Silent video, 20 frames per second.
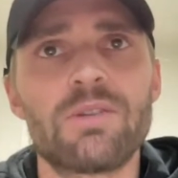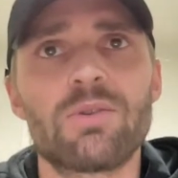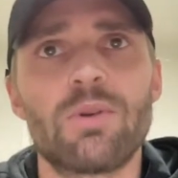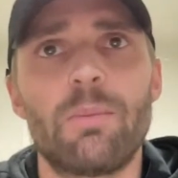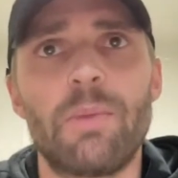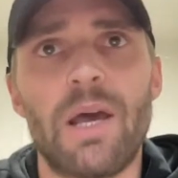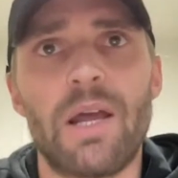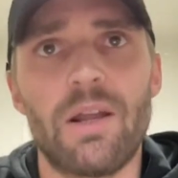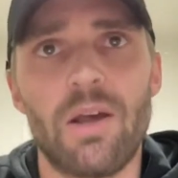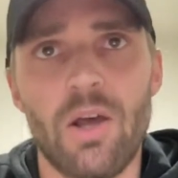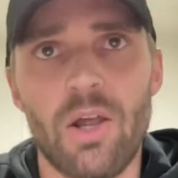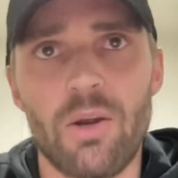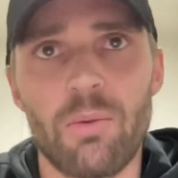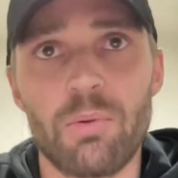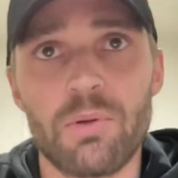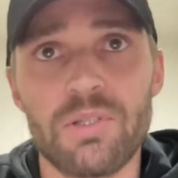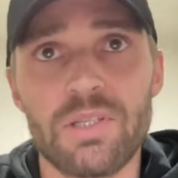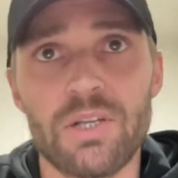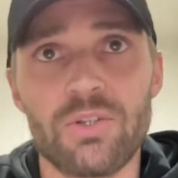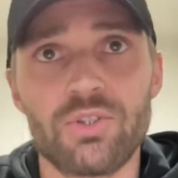so I'm not
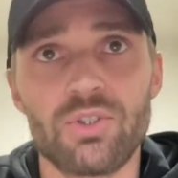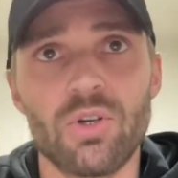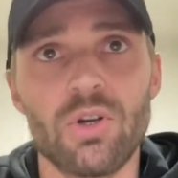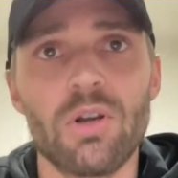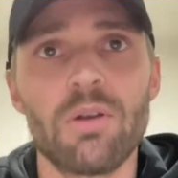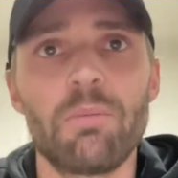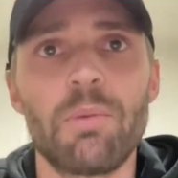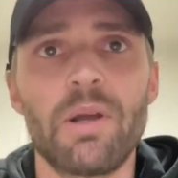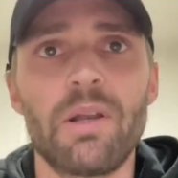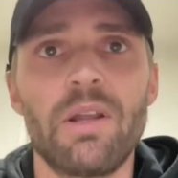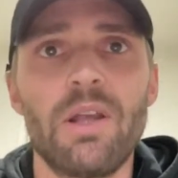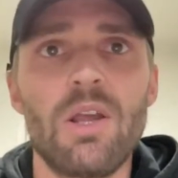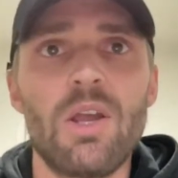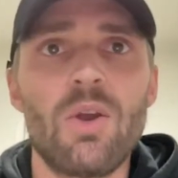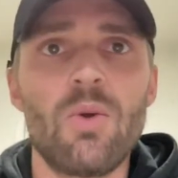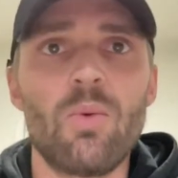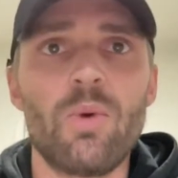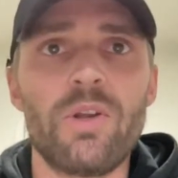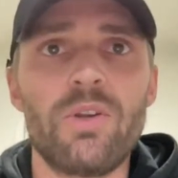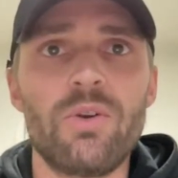100% sure, but
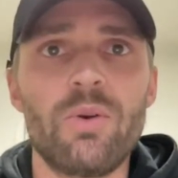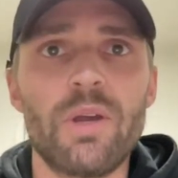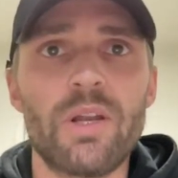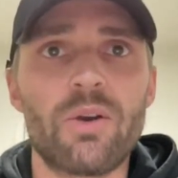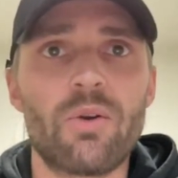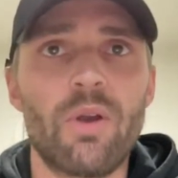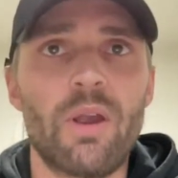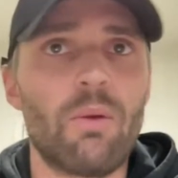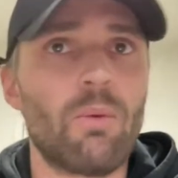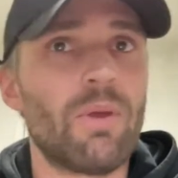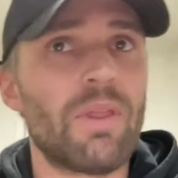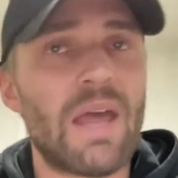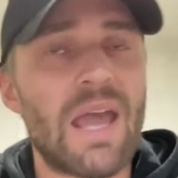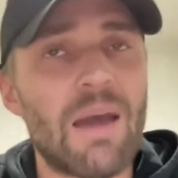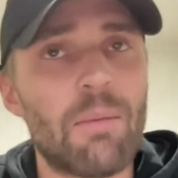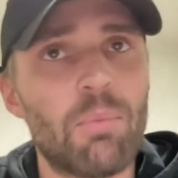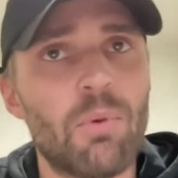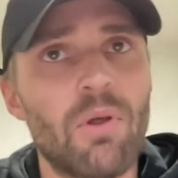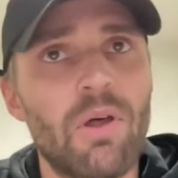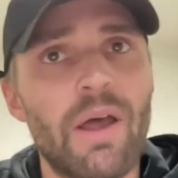we do integrate with
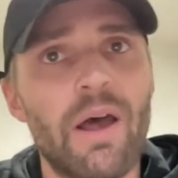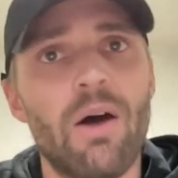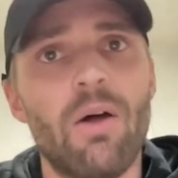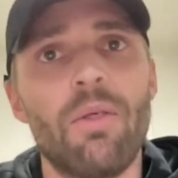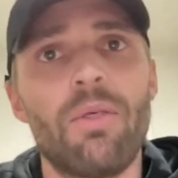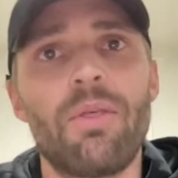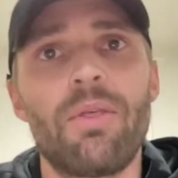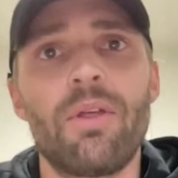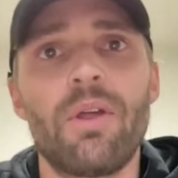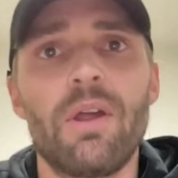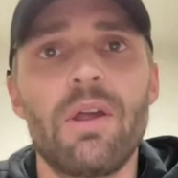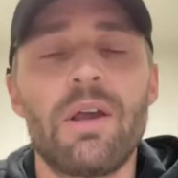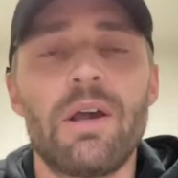Apple Health.